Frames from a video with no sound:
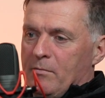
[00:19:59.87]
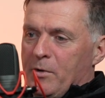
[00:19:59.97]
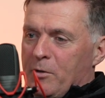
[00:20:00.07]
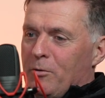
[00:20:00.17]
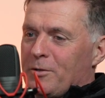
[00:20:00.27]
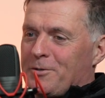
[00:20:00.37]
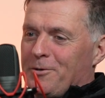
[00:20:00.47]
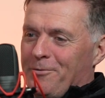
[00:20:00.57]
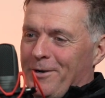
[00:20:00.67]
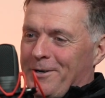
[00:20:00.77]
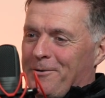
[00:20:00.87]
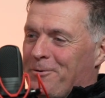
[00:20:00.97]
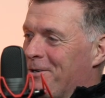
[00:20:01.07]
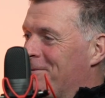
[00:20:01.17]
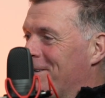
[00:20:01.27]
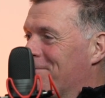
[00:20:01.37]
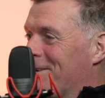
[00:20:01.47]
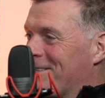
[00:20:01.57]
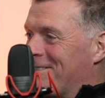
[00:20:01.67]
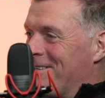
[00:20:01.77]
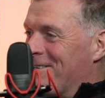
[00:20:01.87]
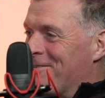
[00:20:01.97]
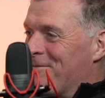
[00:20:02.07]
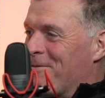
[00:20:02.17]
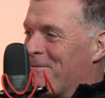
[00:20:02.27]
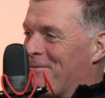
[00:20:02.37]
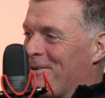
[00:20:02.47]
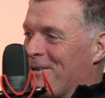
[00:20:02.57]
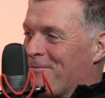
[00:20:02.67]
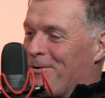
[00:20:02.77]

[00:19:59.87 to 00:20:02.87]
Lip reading: my goal scoring record wouldn't have been the best either from a midfielder